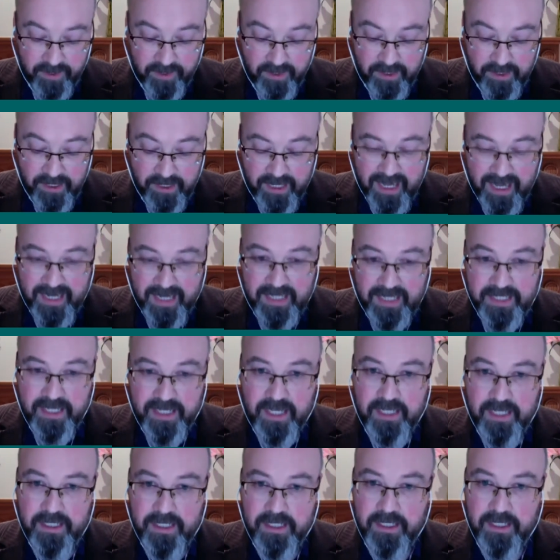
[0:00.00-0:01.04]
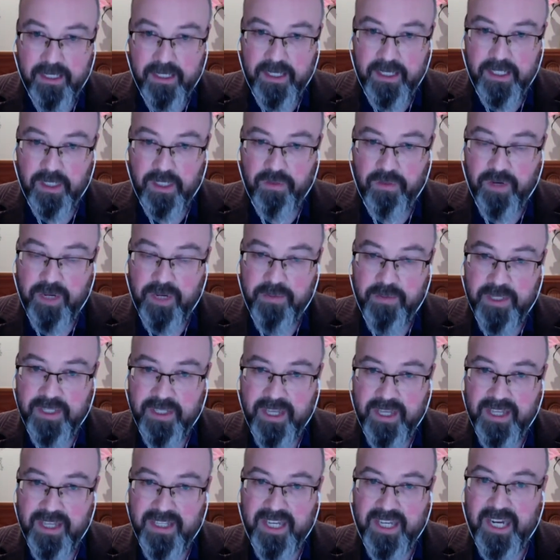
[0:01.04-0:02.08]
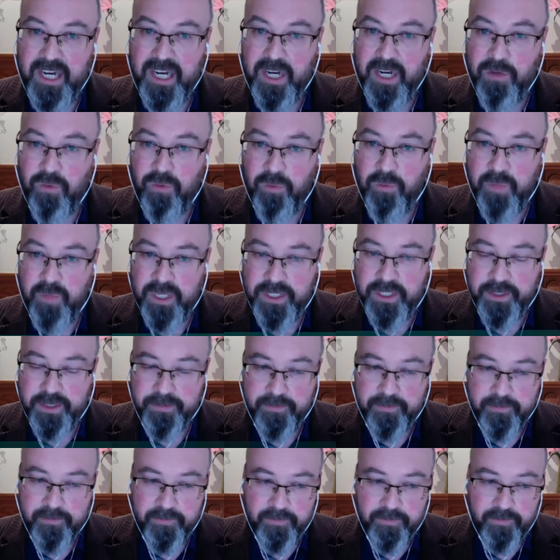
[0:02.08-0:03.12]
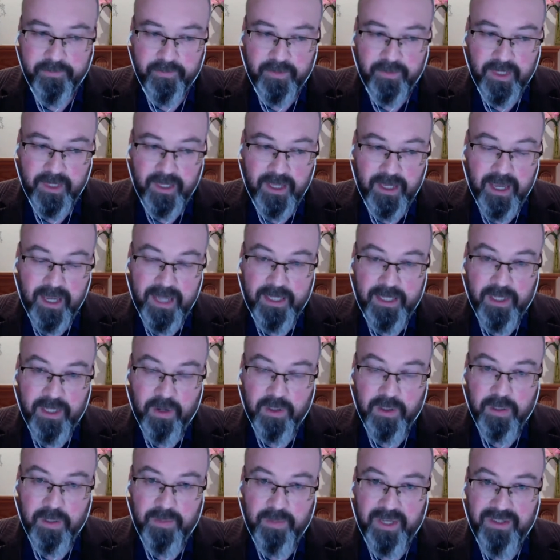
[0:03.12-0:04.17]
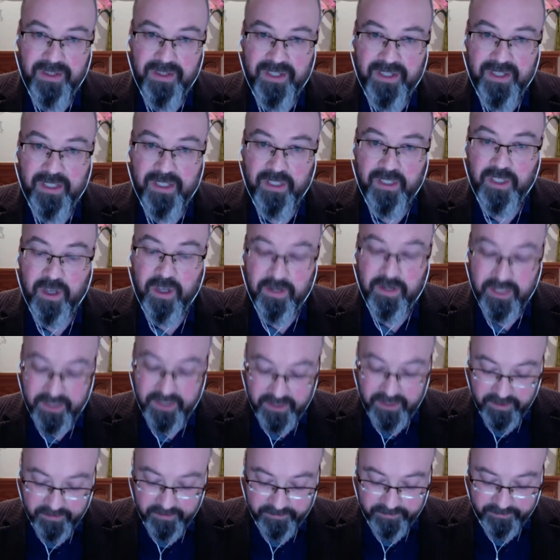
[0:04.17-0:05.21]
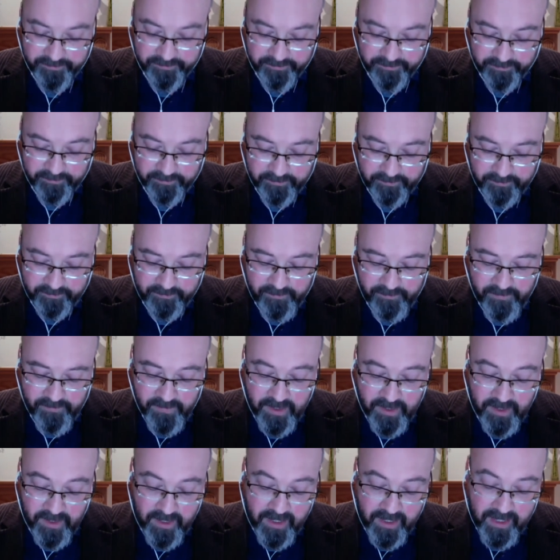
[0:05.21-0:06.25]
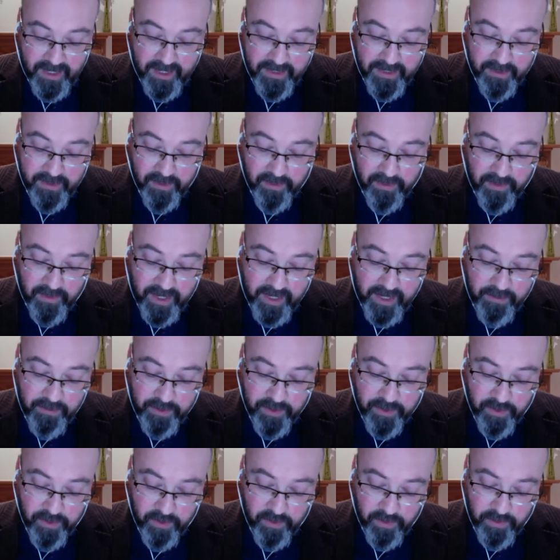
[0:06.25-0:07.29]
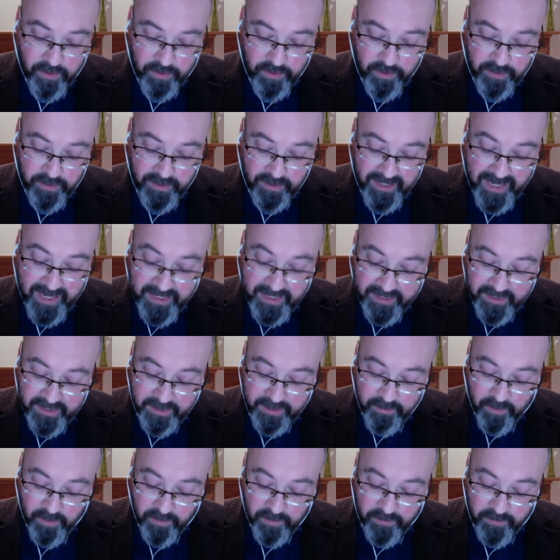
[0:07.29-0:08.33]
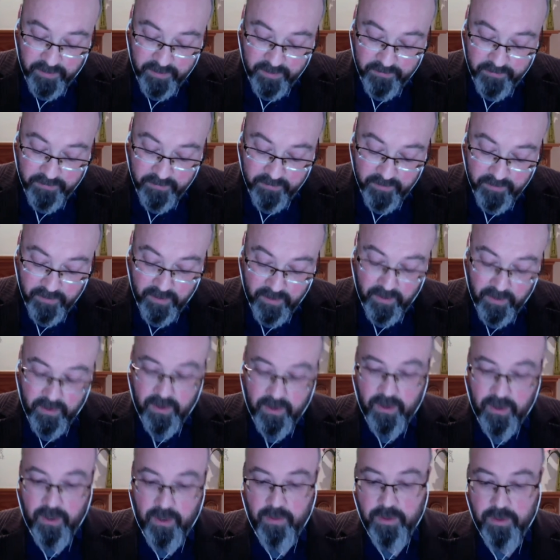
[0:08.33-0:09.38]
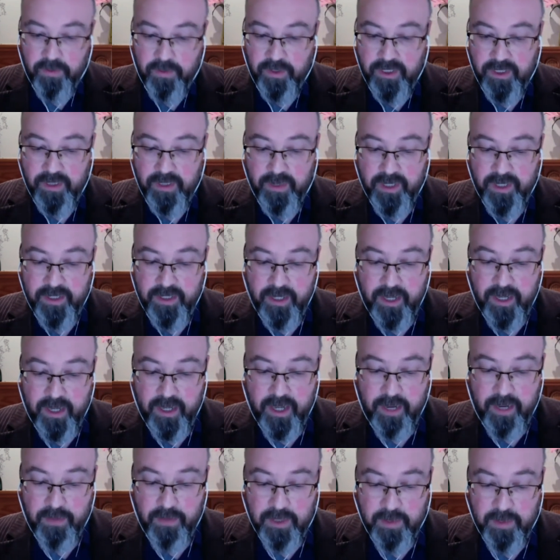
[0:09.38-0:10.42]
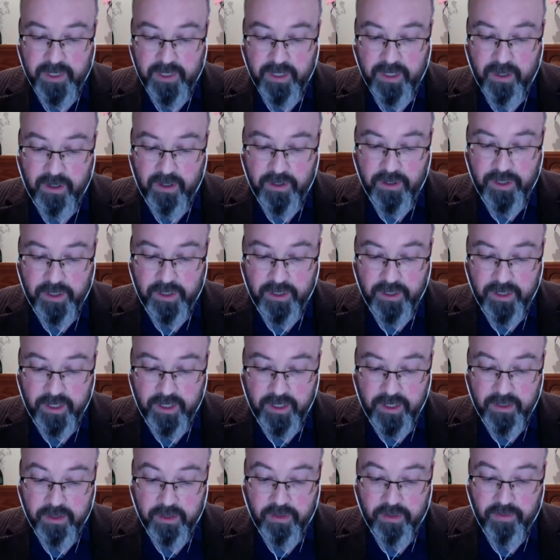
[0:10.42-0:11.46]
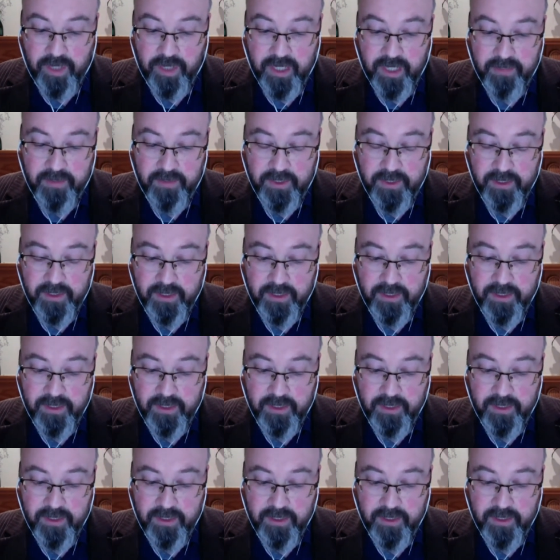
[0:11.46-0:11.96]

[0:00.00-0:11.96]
and he says, he describes it as a hero myth, and he talks about the goddess. And another Irish author, Anthony Murphy, who has written about Irish mythology, describes